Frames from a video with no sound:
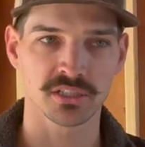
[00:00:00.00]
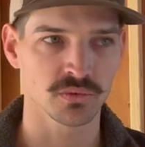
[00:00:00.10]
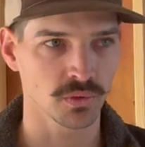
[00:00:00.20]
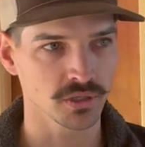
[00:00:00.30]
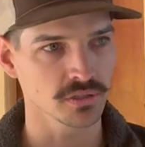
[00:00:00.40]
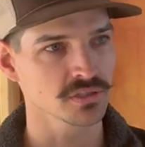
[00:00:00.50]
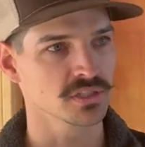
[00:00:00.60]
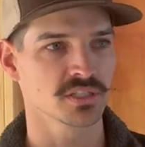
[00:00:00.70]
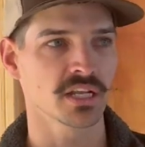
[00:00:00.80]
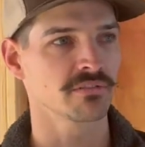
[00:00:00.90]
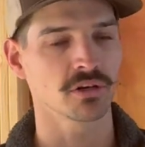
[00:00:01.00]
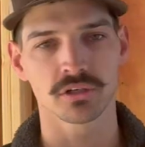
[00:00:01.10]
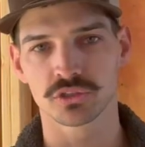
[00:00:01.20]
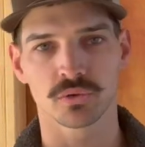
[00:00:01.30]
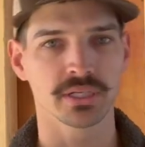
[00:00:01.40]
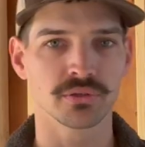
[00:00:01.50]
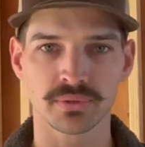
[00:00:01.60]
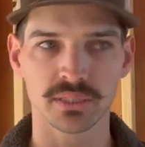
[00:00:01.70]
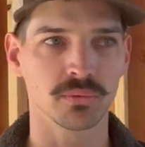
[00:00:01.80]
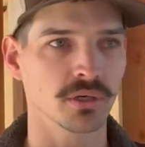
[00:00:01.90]
walls instead of
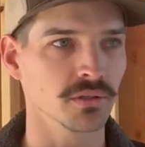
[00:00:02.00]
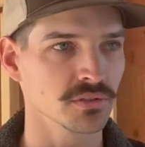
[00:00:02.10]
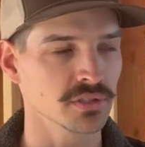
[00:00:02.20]
R23 walls.